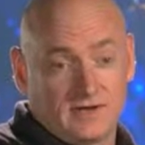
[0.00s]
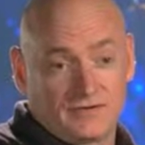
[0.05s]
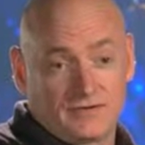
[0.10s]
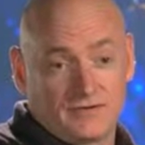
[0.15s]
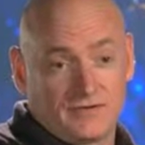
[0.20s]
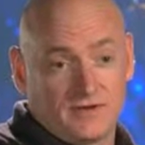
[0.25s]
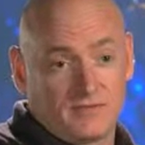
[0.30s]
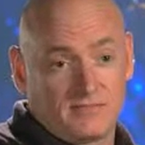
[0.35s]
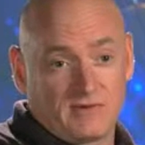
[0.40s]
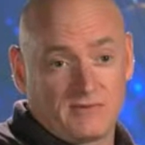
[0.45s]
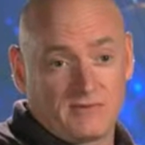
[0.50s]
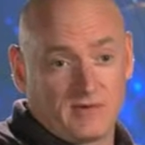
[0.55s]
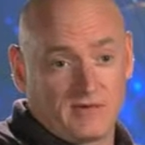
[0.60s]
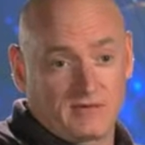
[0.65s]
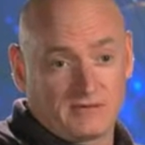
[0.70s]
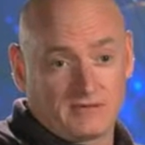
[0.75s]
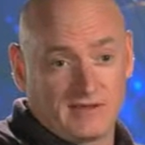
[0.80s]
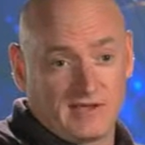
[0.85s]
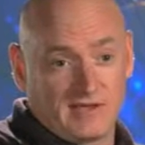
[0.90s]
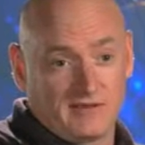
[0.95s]
I don't know how my
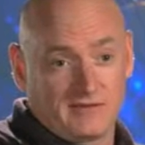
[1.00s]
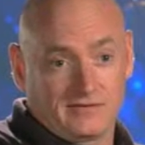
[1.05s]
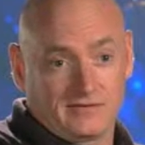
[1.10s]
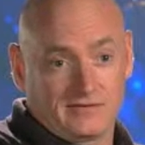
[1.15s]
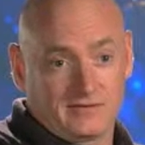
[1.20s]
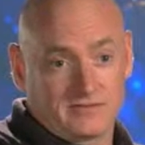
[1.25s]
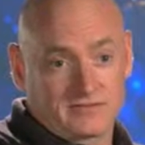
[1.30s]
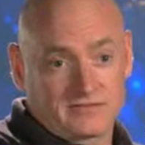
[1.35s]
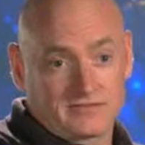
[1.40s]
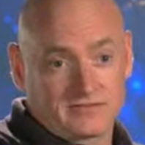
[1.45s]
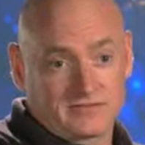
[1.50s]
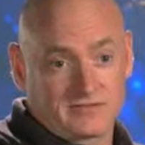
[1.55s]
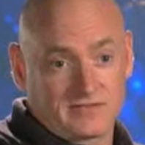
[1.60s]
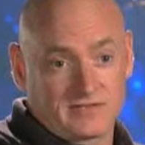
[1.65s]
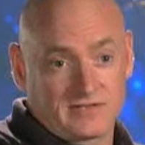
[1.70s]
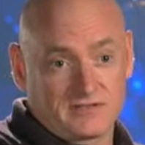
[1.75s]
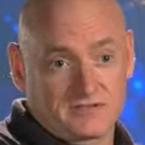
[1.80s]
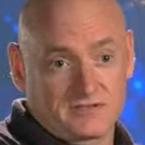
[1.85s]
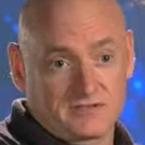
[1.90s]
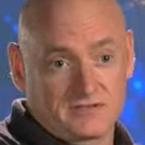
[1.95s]
mother handled us
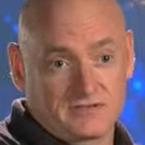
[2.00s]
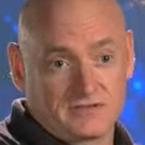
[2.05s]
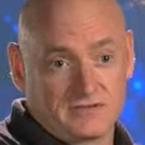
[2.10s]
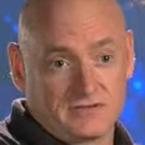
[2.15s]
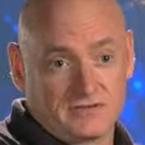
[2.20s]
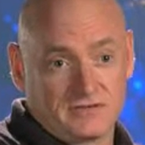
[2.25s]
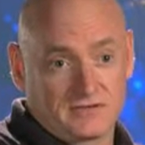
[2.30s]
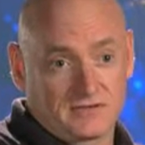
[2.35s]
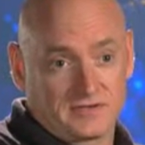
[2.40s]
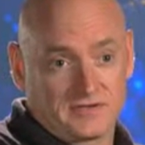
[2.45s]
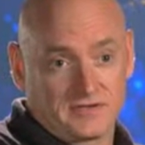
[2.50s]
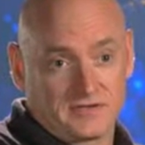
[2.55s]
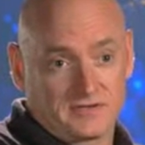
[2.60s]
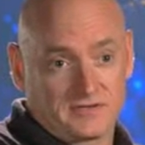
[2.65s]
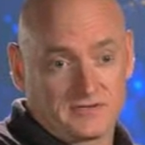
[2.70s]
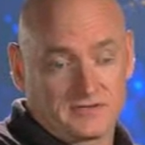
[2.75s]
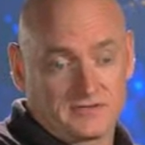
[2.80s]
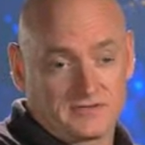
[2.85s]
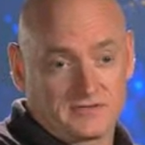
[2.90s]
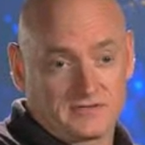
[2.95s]
as little
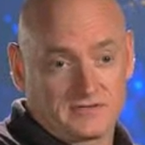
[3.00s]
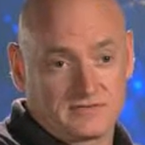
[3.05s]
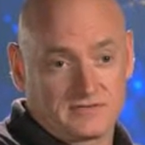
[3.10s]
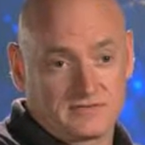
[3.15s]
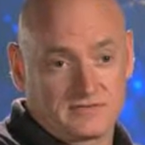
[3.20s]
kids.